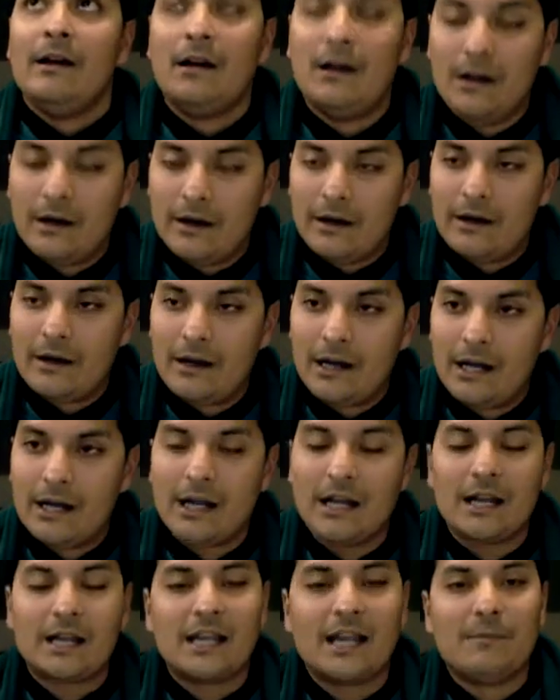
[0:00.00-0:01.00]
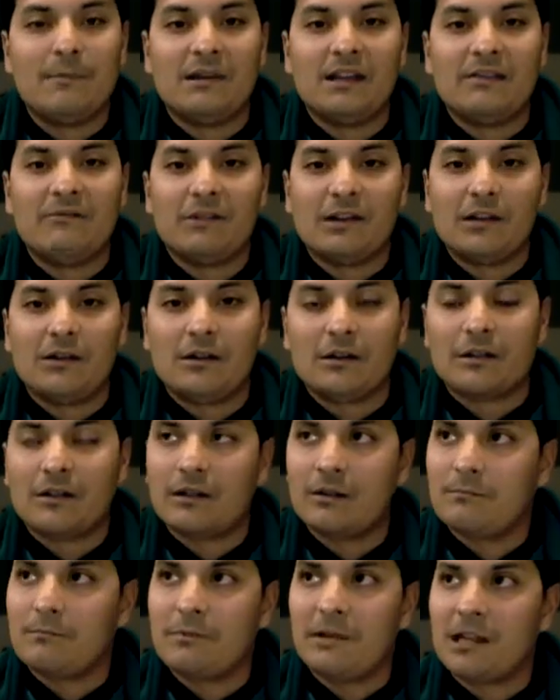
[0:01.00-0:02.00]
I can't believe we lost
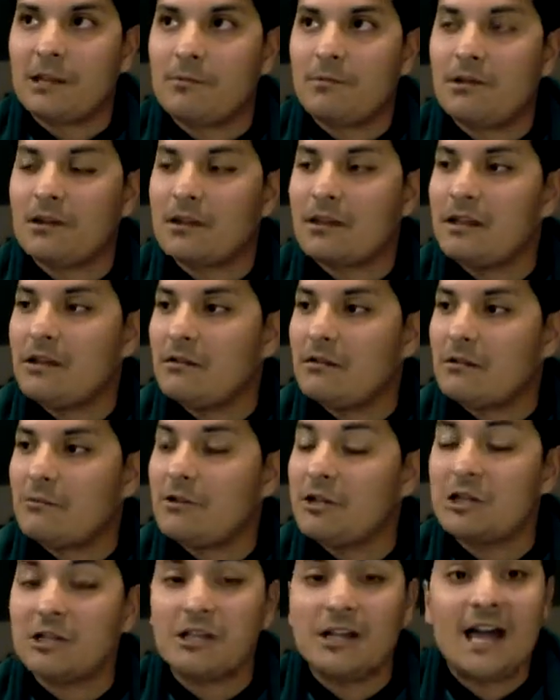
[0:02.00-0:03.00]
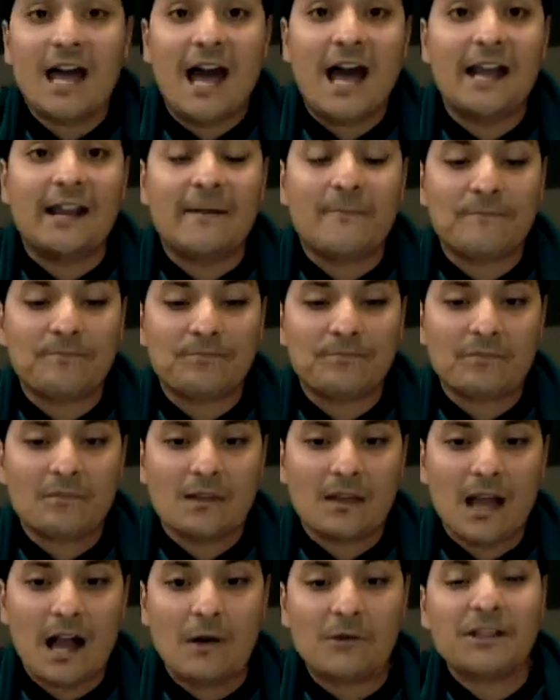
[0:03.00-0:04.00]
to the Pittsburgh Steelers. We should have had it.
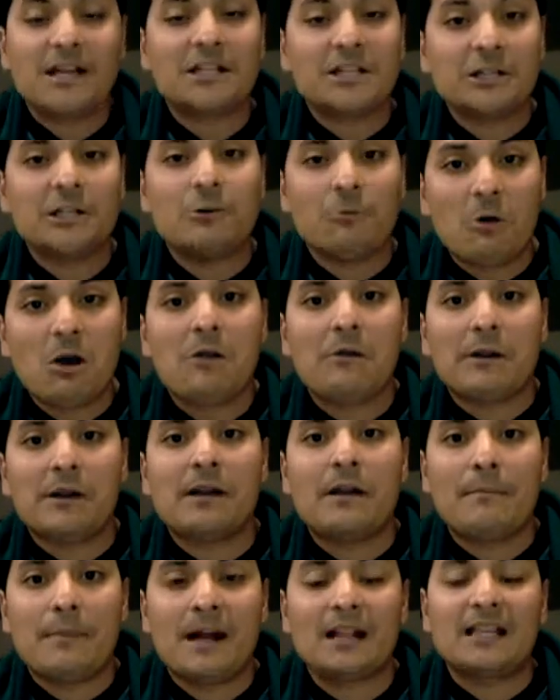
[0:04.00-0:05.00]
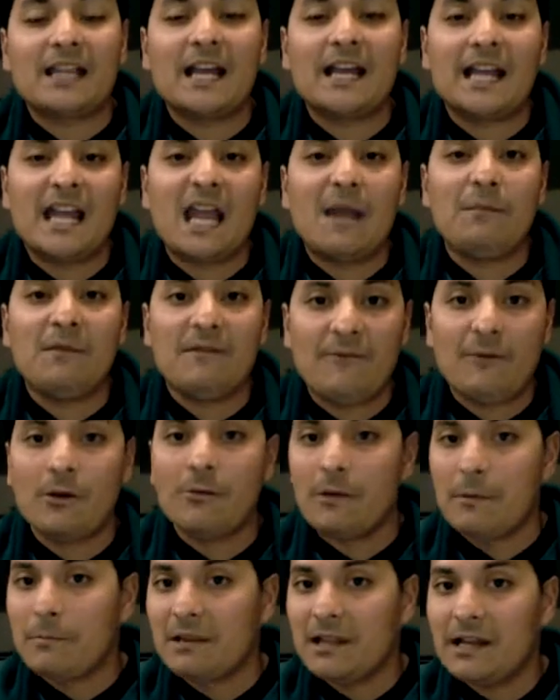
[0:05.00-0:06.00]
I was actually worried about that game
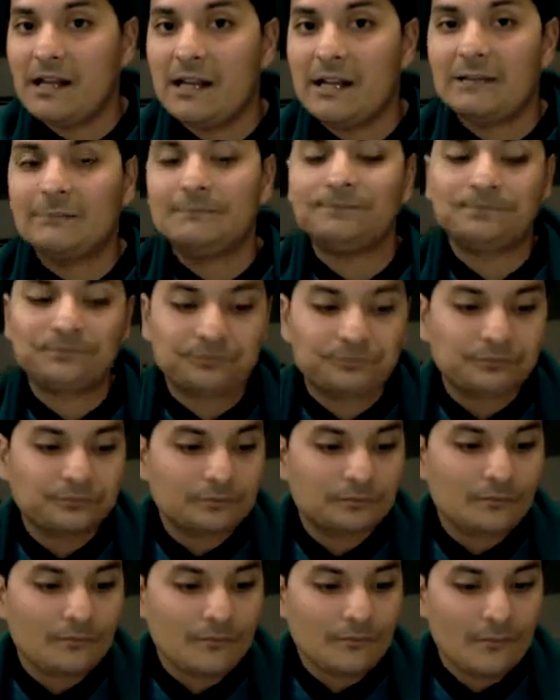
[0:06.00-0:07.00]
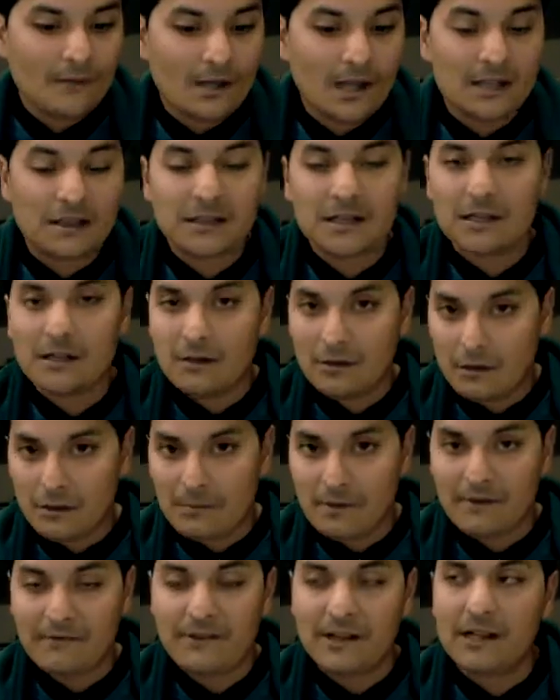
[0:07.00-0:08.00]
before we played it. I said it
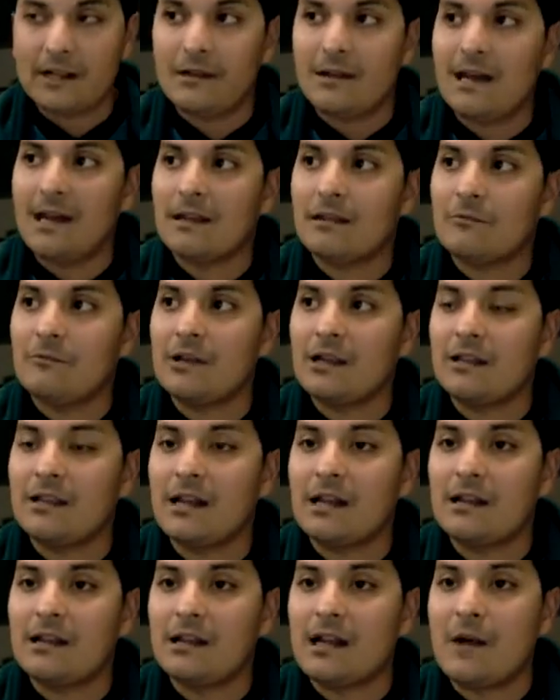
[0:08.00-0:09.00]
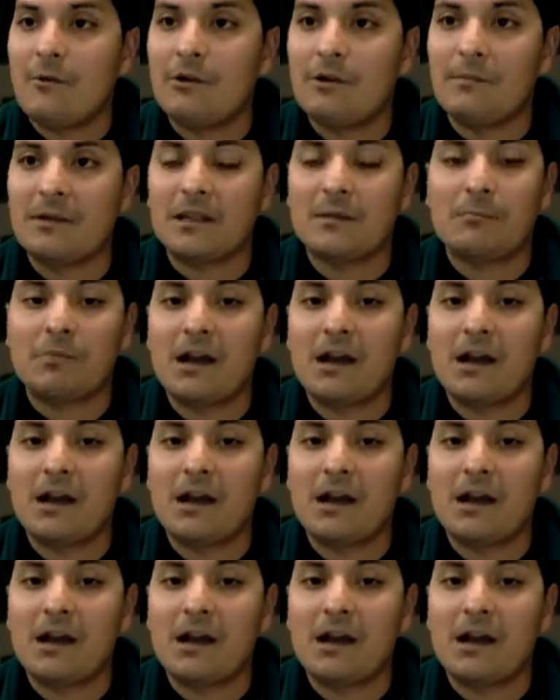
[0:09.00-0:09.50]
on my video last week that I wouldn't be